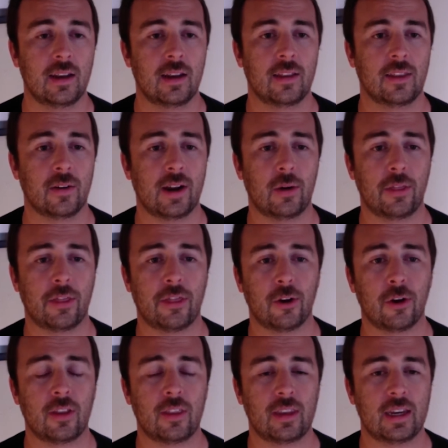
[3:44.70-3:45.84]
They're now in
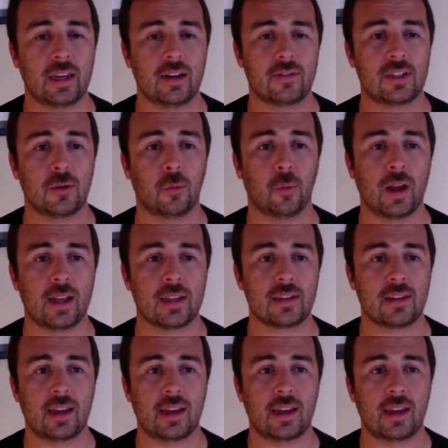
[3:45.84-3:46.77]
3rd in the NFC West.